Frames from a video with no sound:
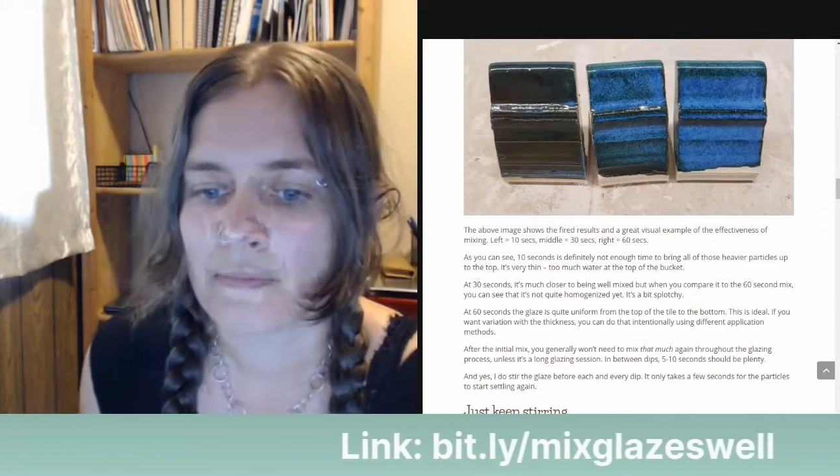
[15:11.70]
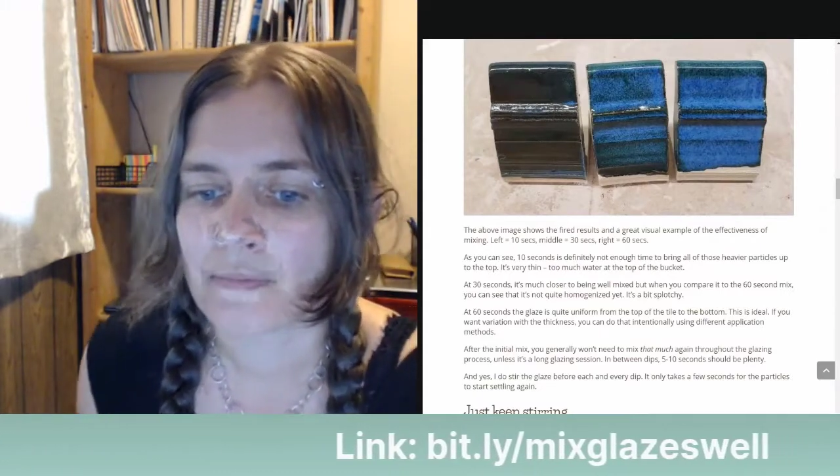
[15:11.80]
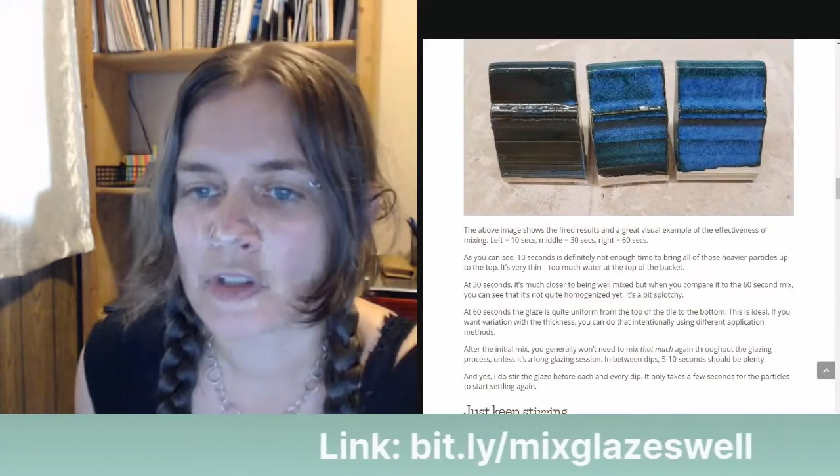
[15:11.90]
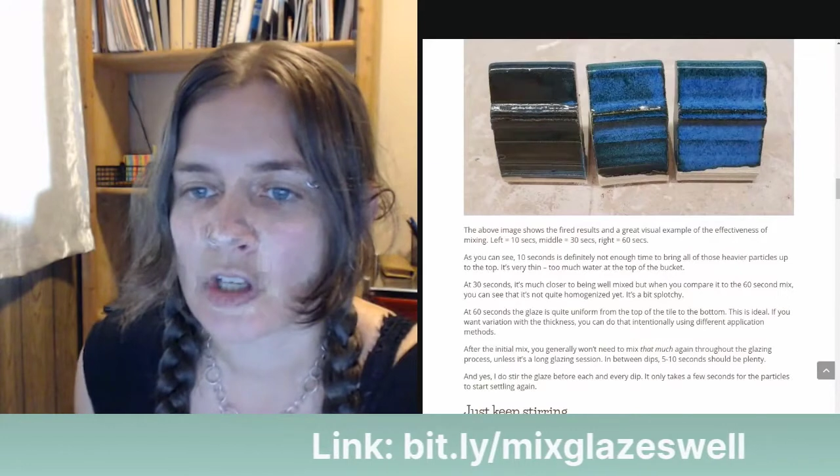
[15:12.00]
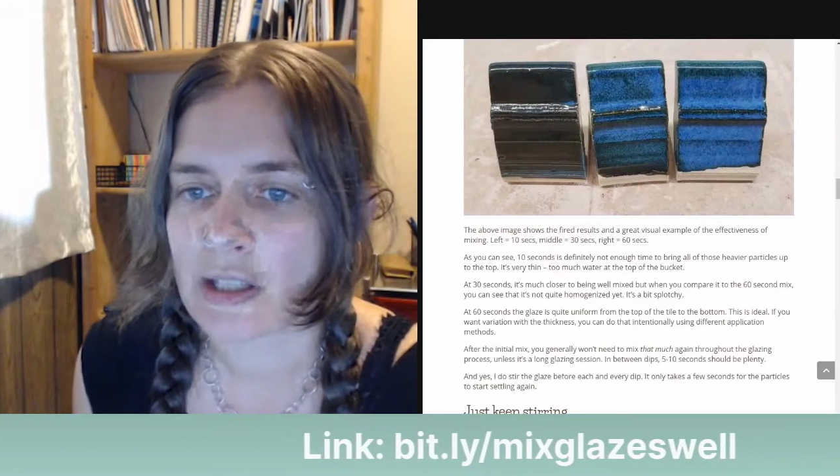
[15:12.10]

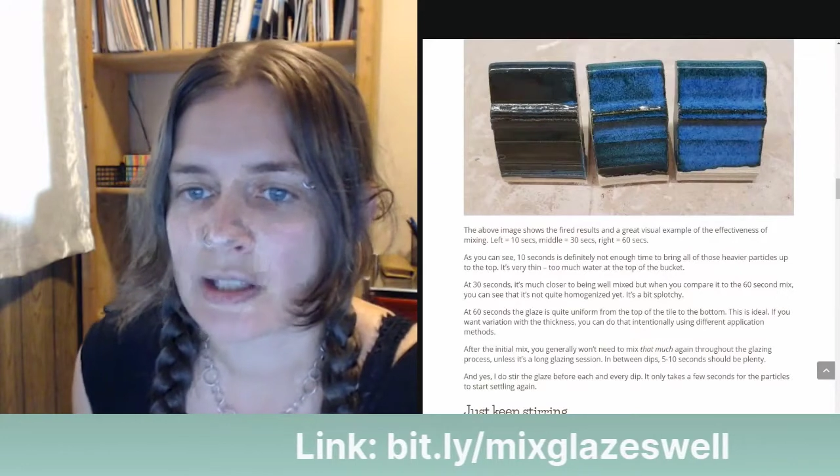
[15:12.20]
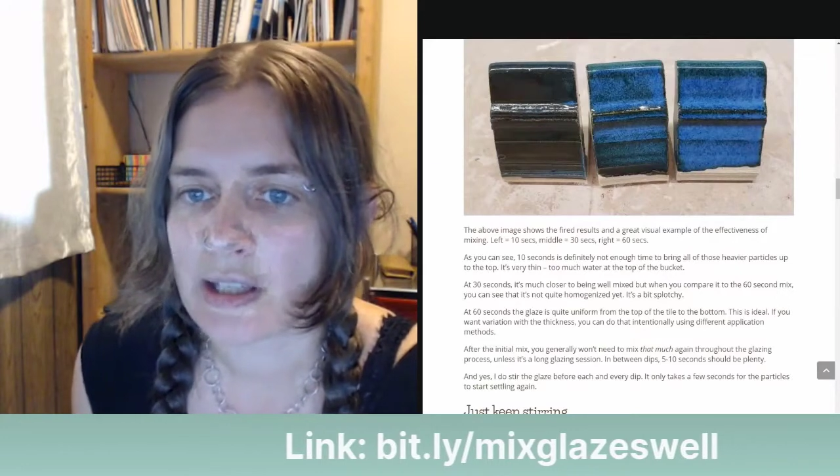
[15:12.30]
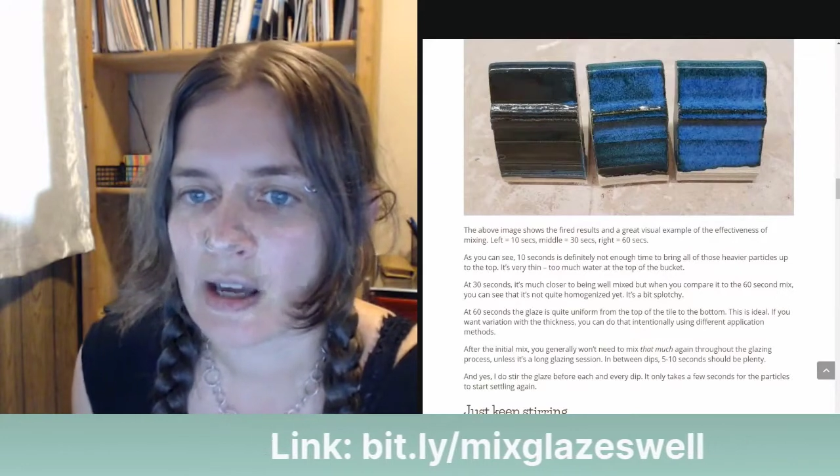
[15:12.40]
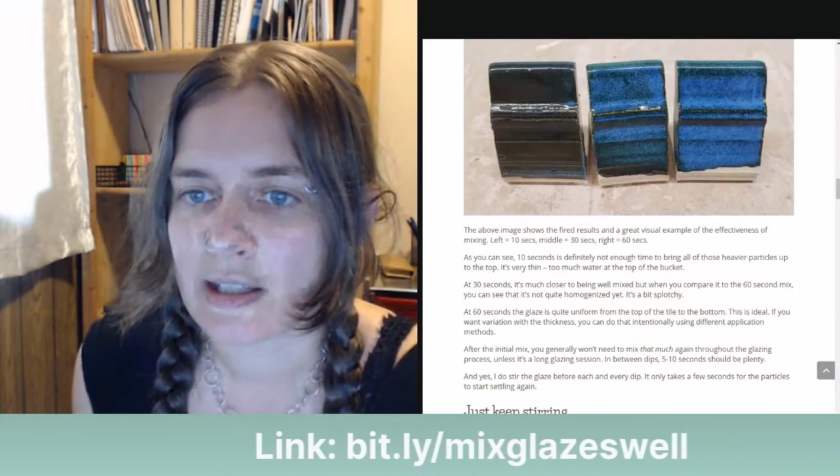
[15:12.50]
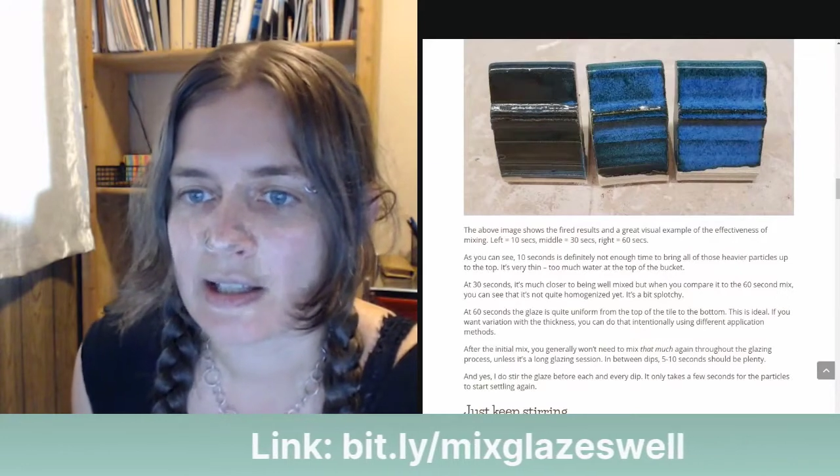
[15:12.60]
So you can
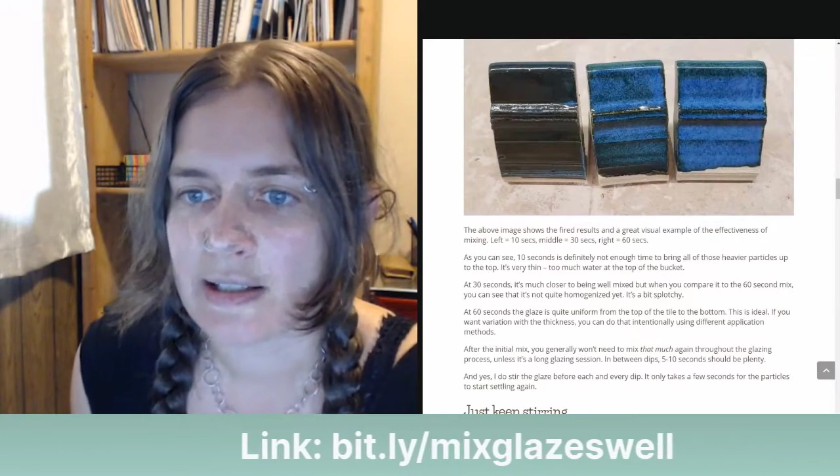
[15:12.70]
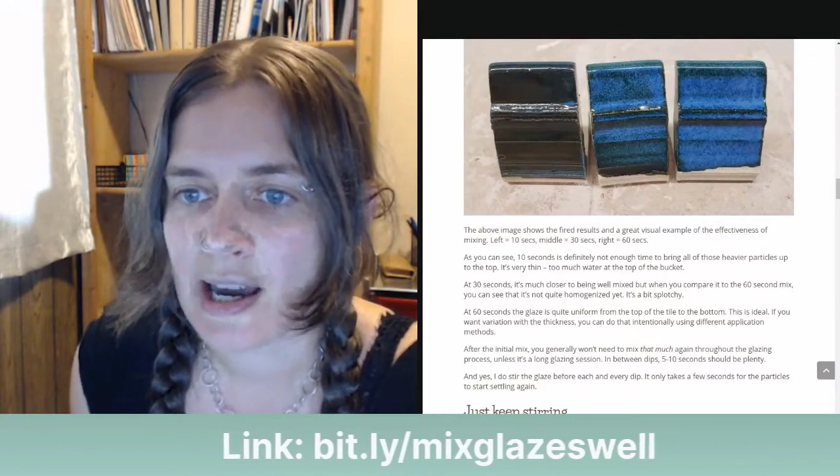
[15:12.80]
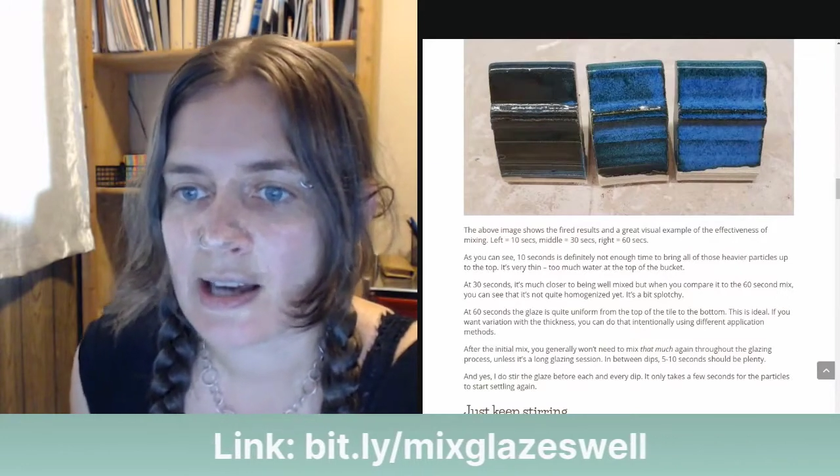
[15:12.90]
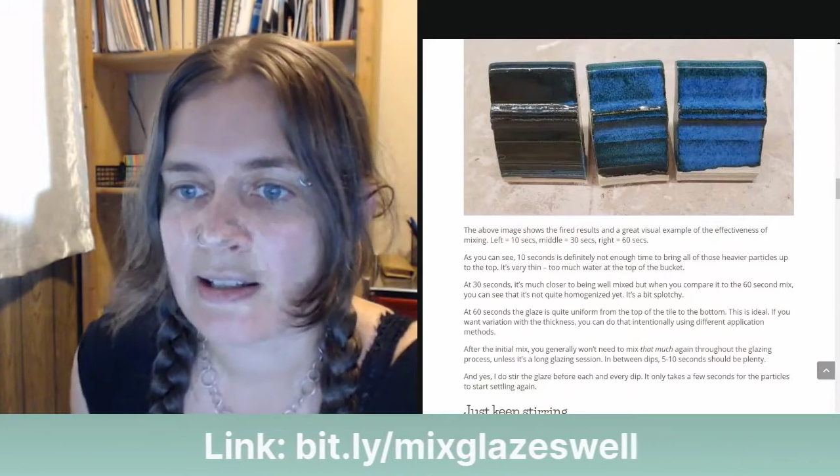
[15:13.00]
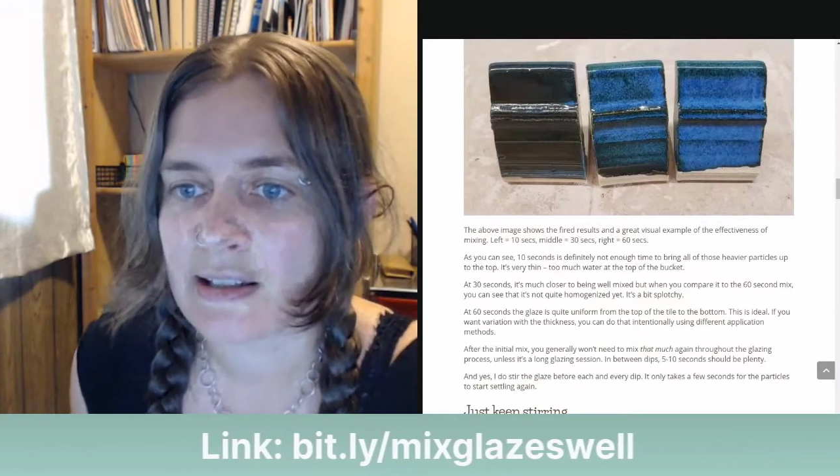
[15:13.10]
see on this
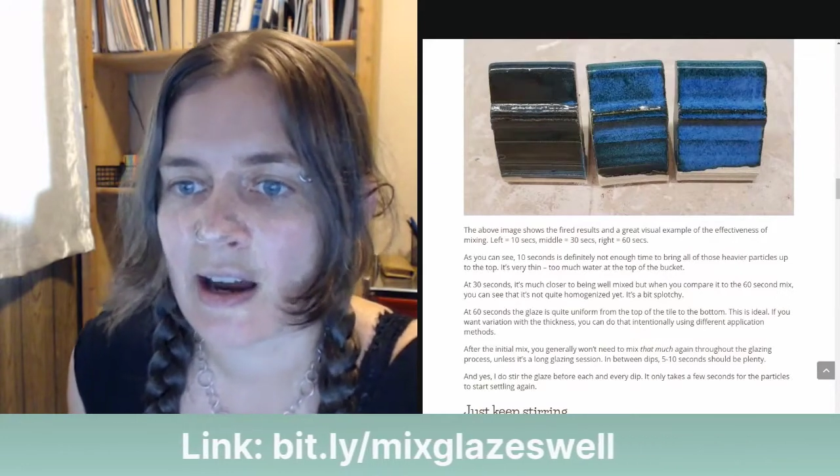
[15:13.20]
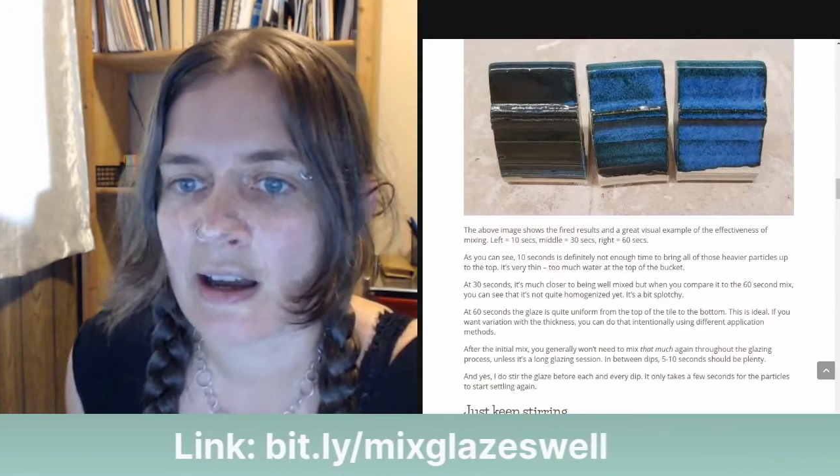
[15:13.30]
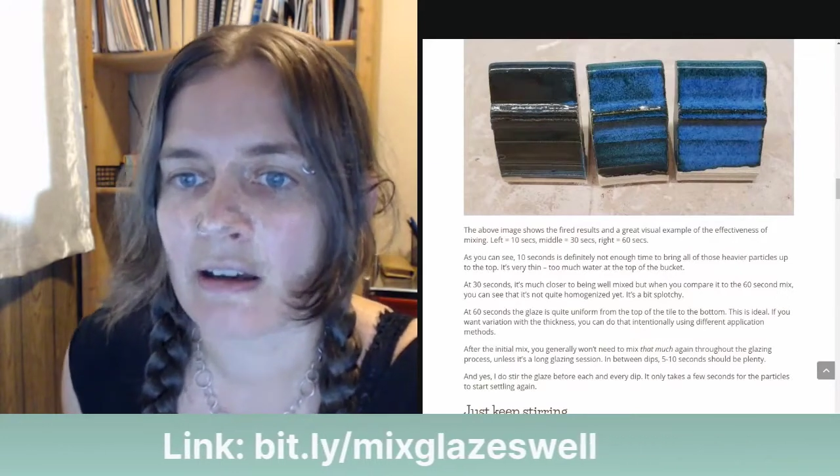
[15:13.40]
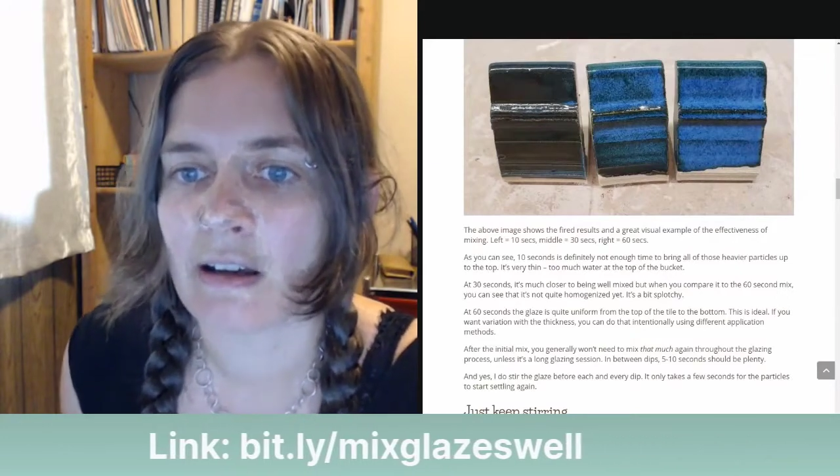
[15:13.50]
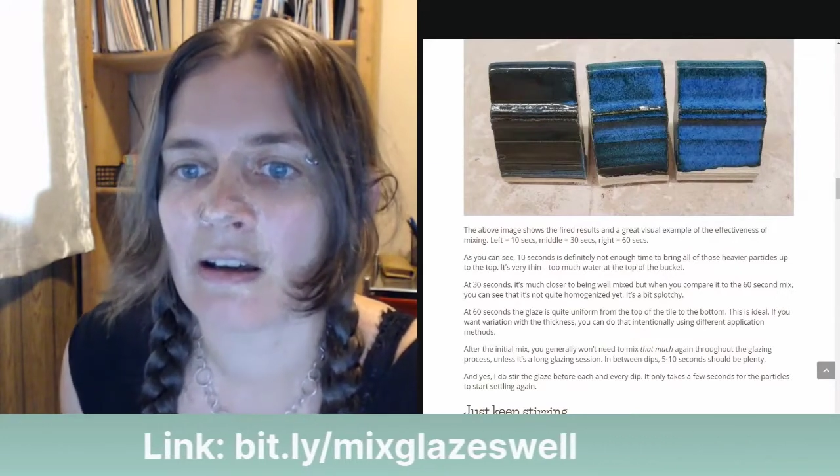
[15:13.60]
test
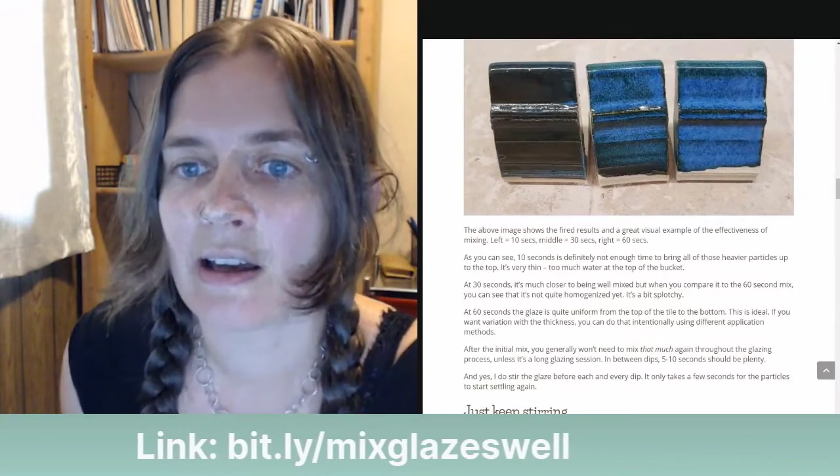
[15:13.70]
tile,